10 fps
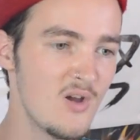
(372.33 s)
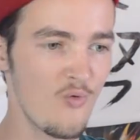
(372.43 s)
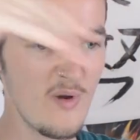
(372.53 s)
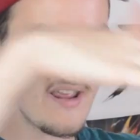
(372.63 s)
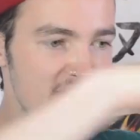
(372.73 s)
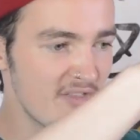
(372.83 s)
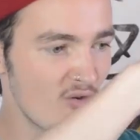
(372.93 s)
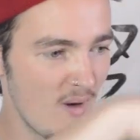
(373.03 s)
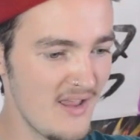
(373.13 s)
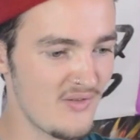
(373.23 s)
weaving
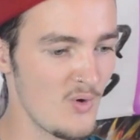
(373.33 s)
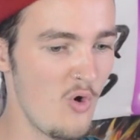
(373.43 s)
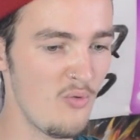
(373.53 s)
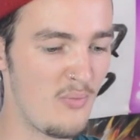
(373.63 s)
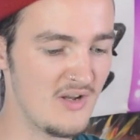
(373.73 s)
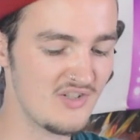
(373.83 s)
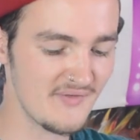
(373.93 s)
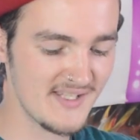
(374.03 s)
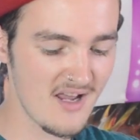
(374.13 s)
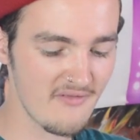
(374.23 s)
their way through a whole bunch
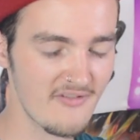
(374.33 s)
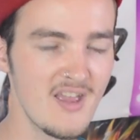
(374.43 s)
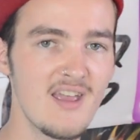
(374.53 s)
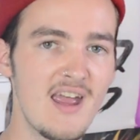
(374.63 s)
of stuff.